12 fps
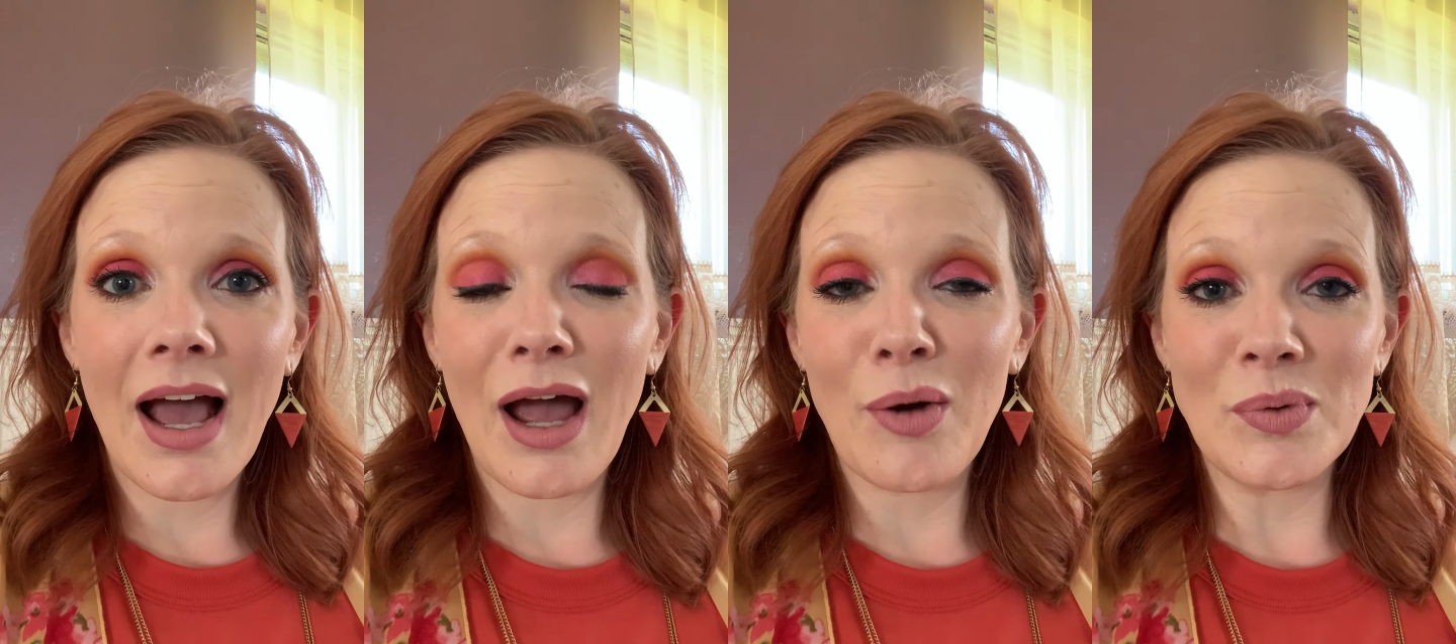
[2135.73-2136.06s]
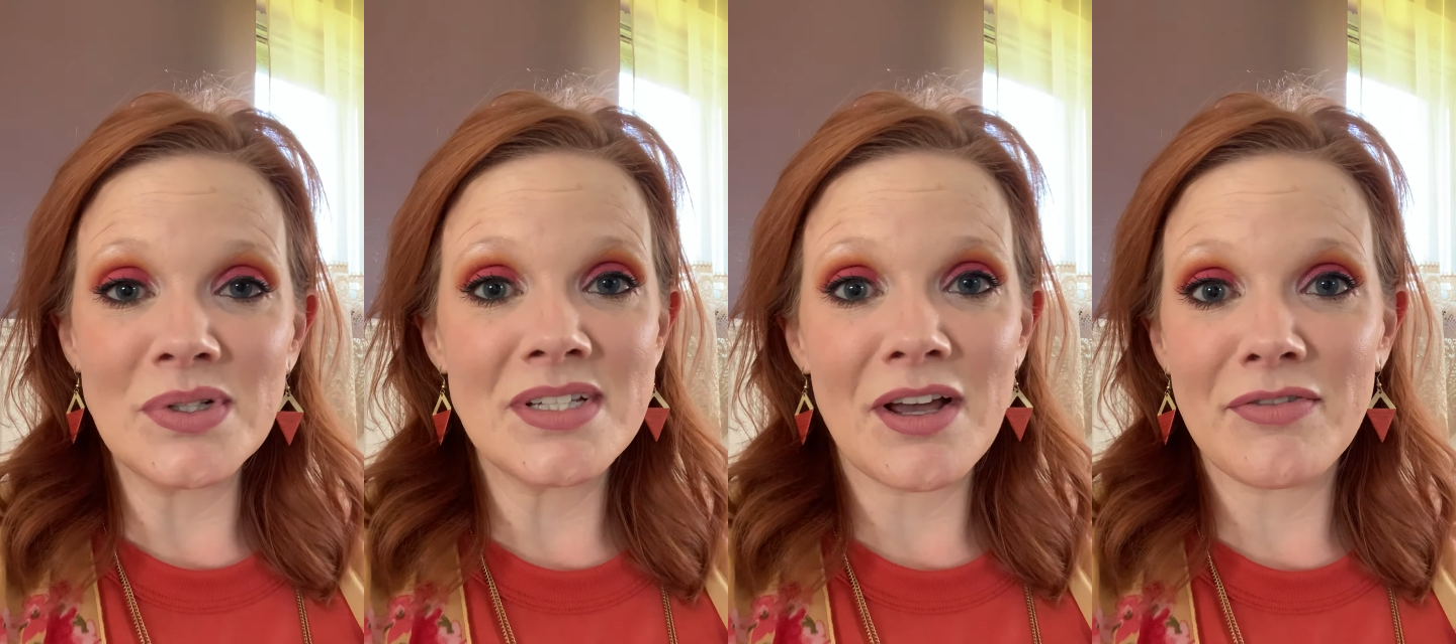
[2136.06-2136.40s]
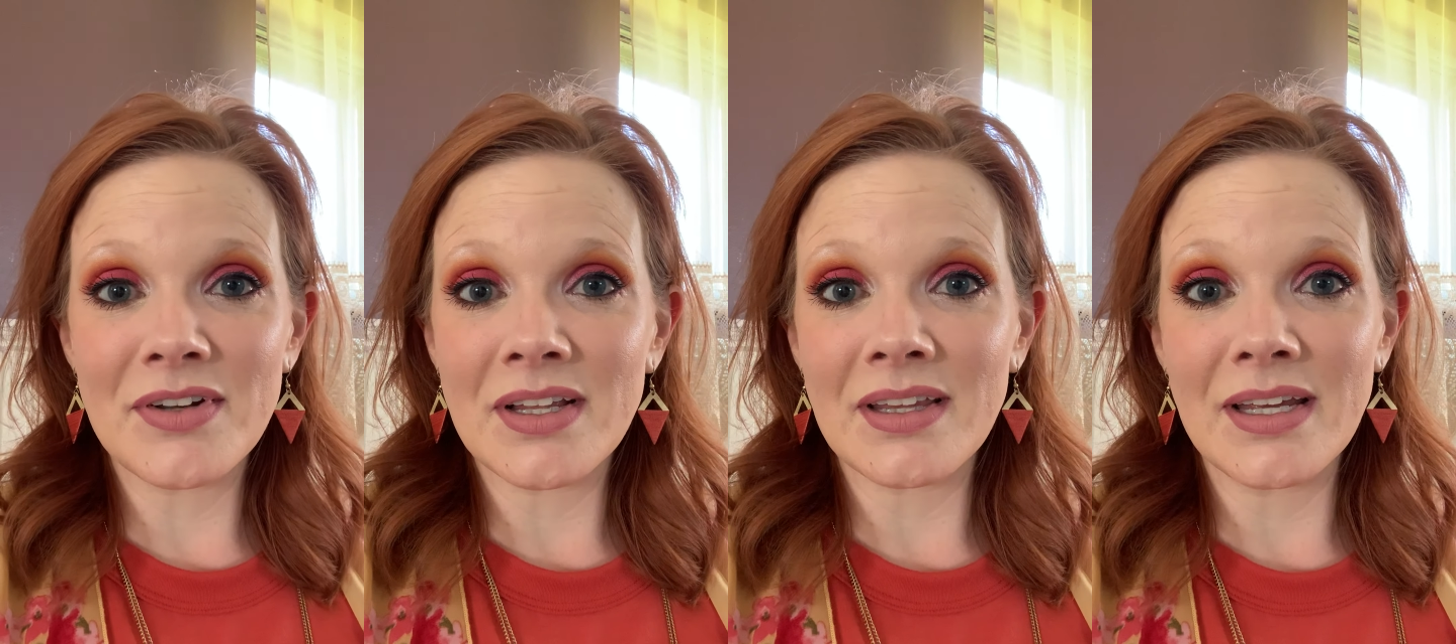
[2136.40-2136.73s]
I will
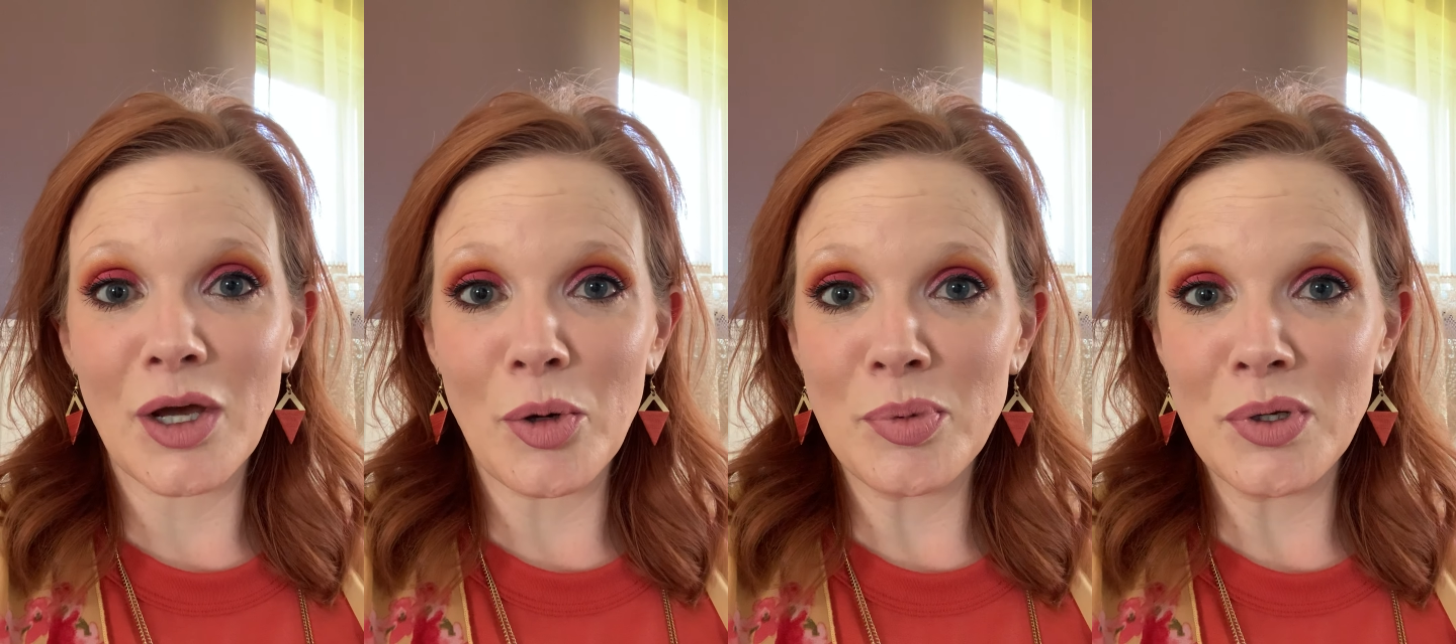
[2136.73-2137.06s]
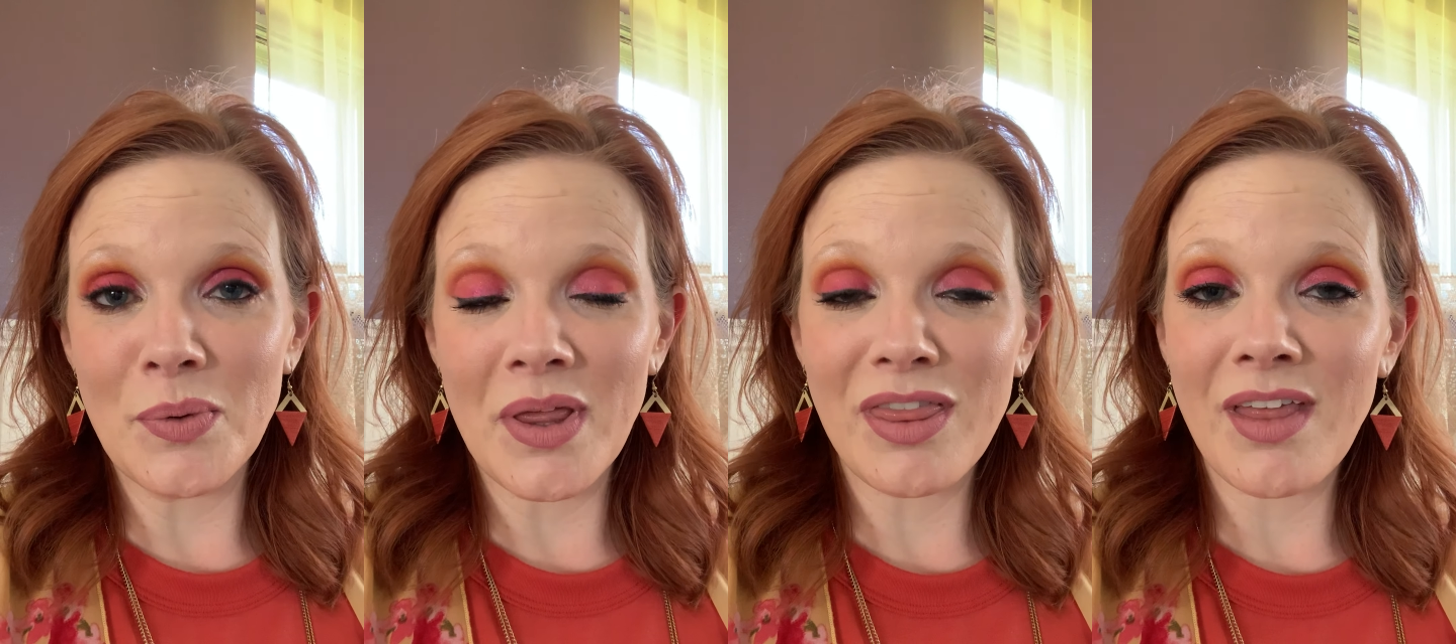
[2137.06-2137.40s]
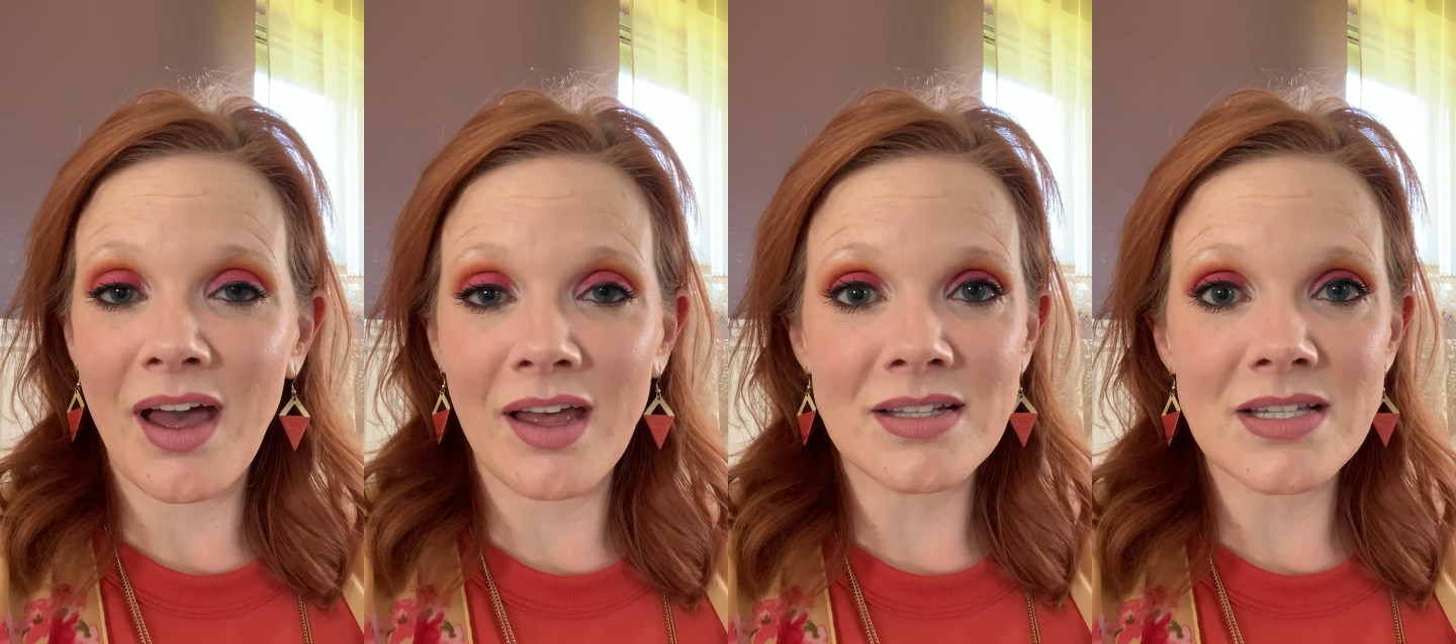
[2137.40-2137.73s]
definitely help you with
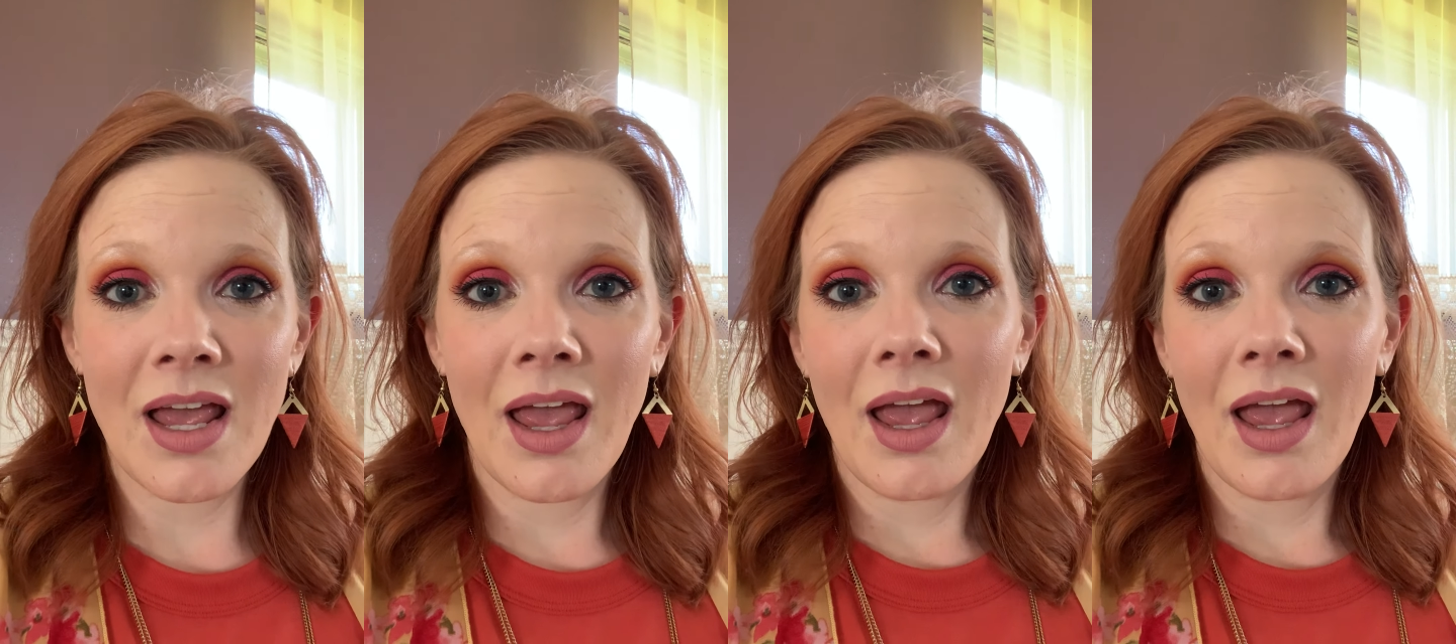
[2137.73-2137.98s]
that.